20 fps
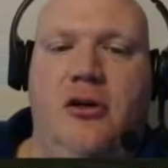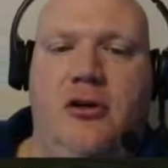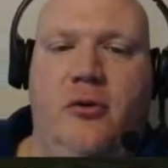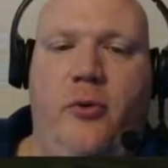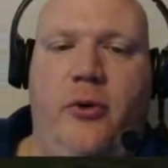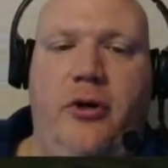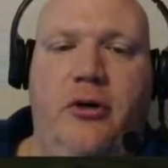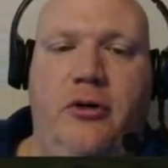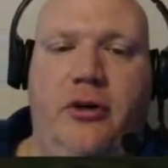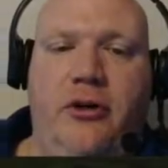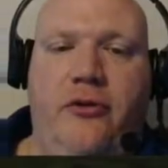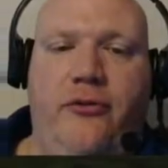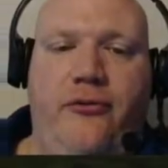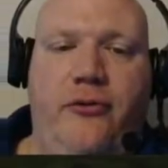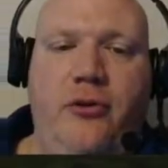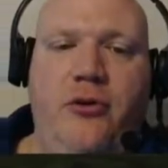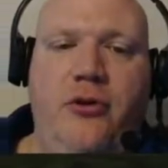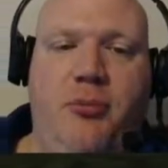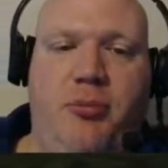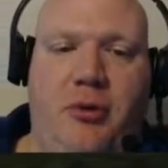We are a little
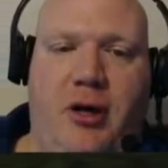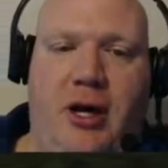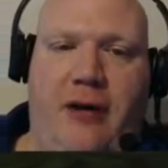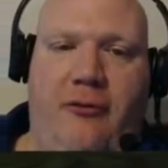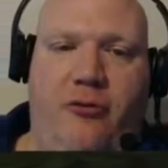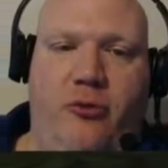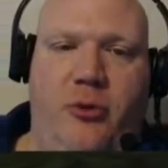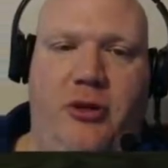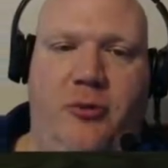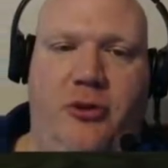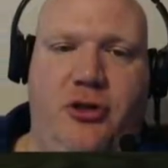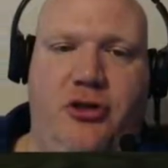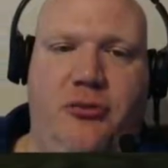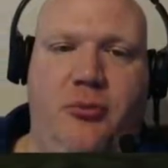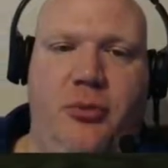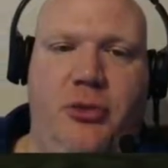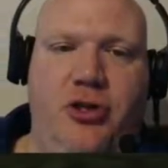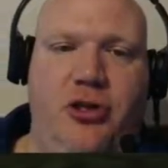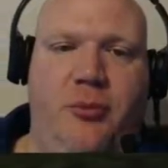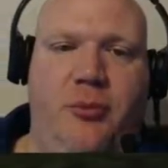food deprived. We
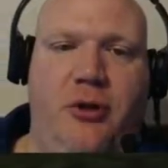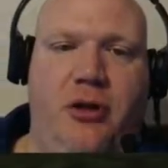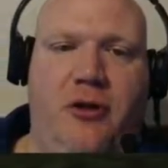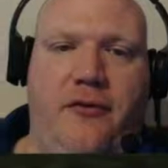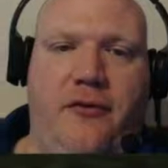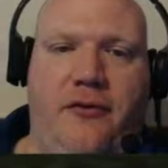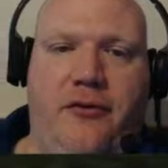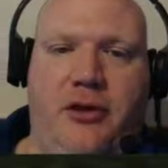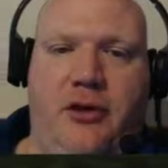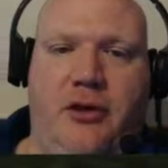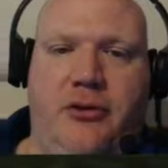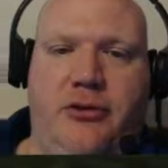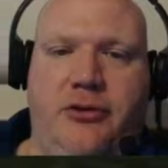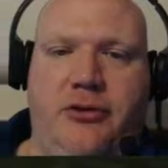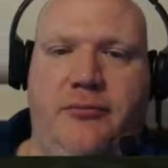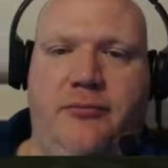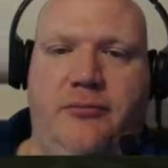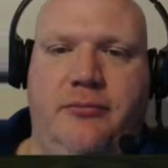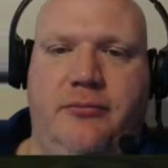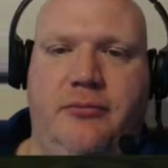shouldn't be jumping off of things.
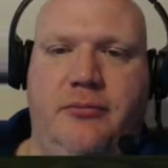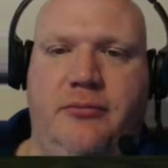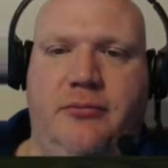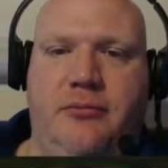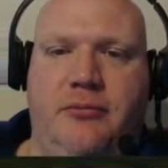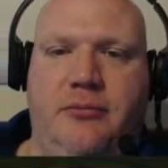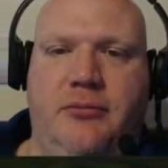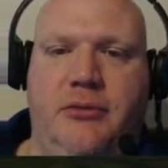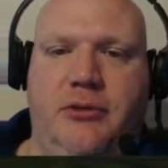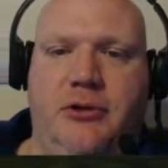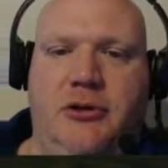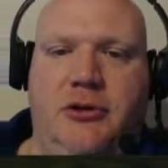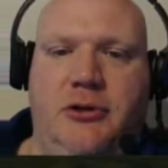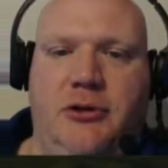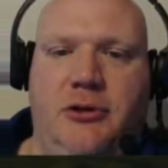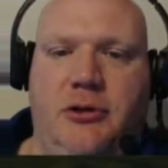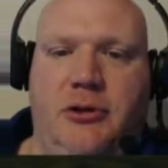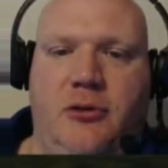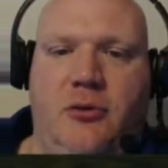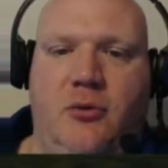
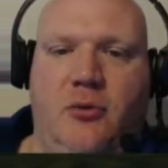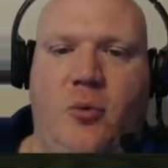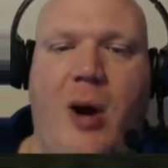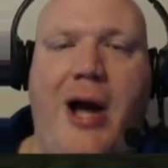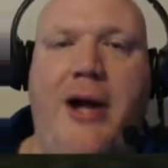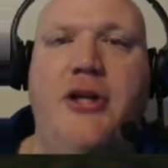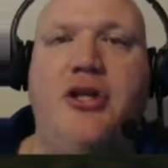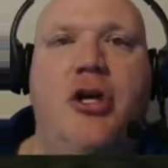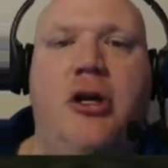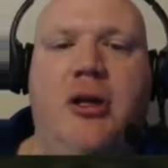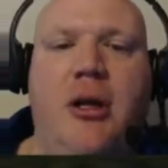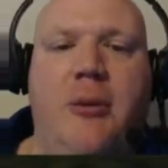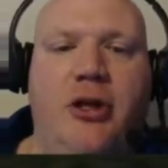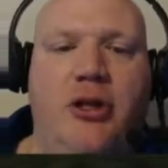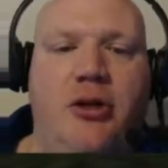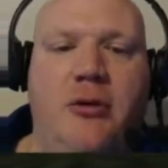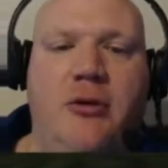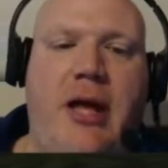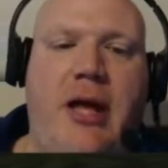Why did y'all let me do